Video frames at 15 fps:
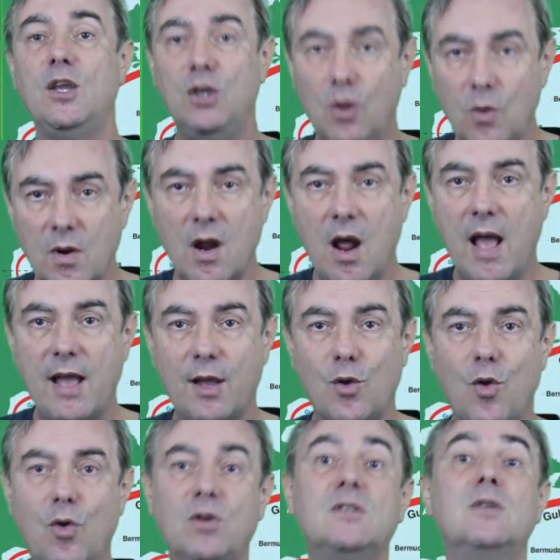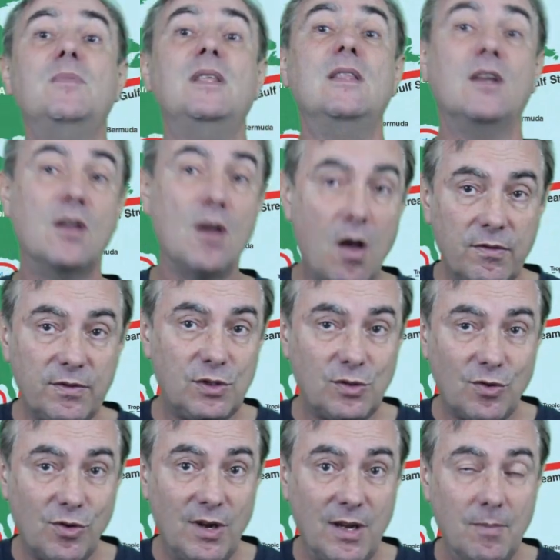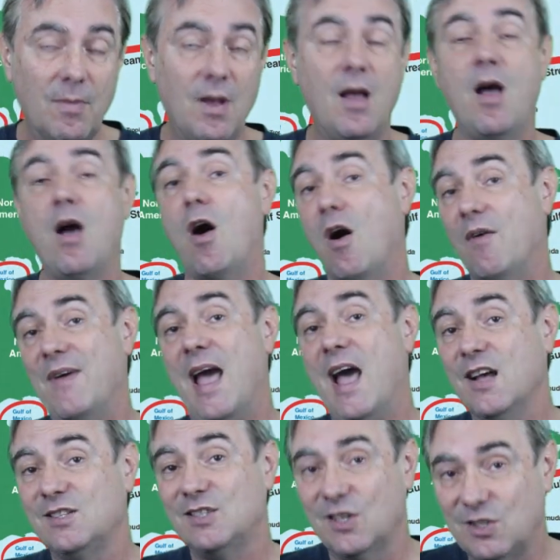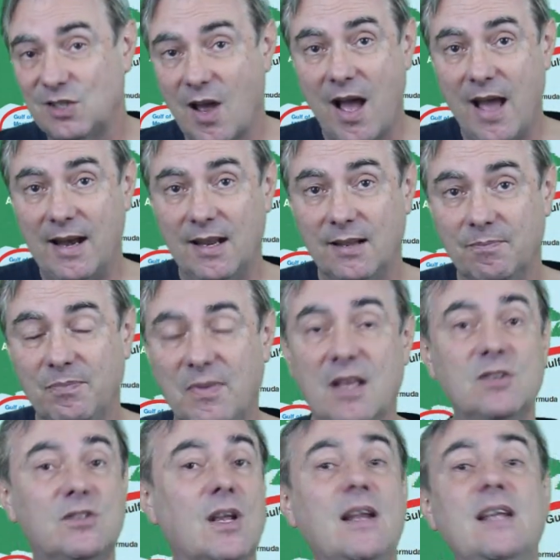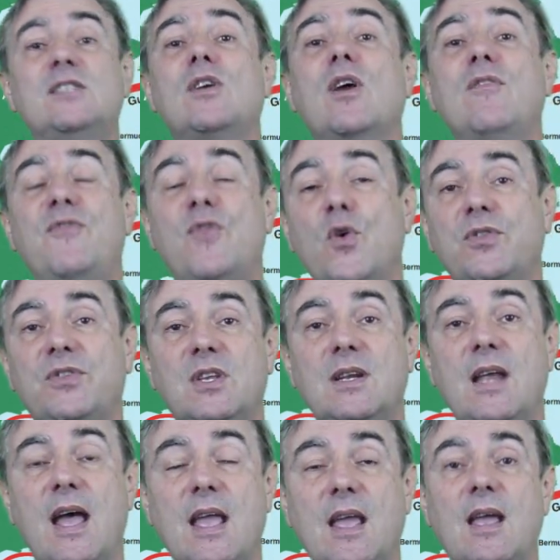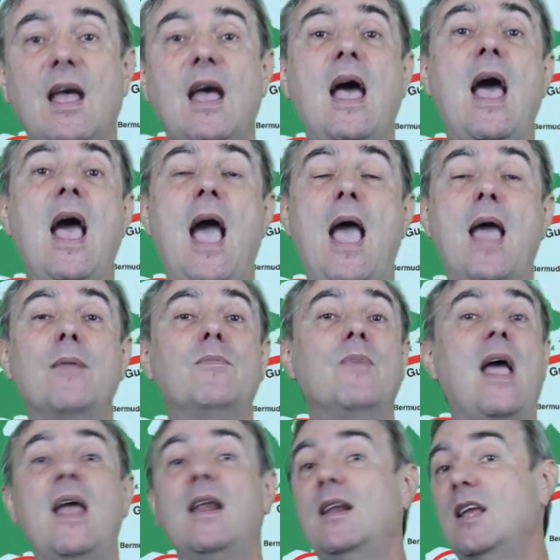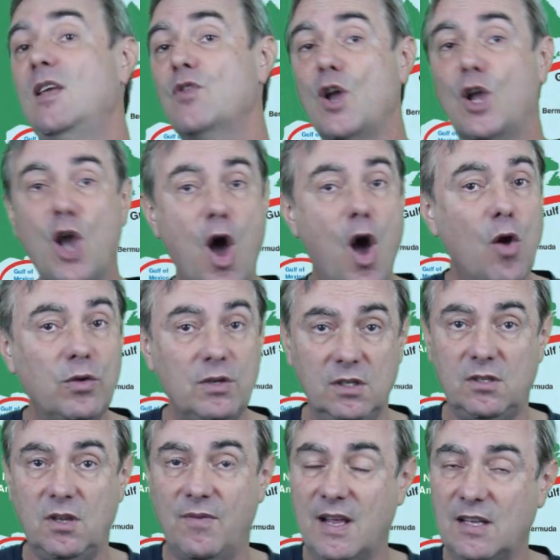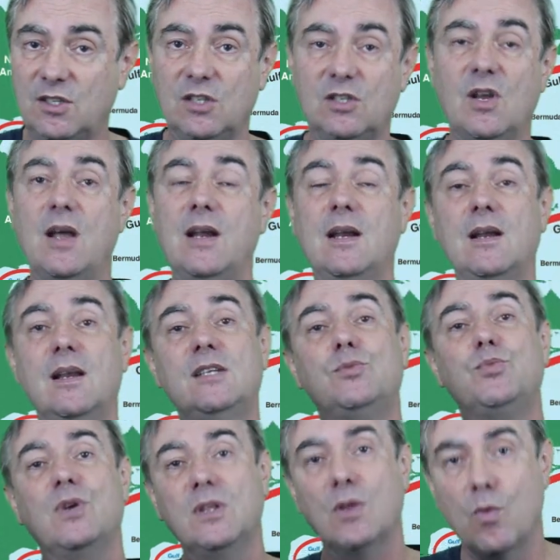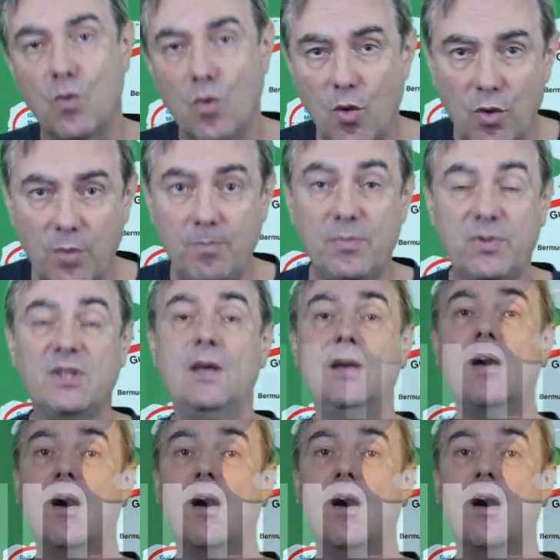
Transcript: You and I are called to be the Gulf Stream of our society. So let's go forth today and, and in the coldness of our society, let's bring the warmth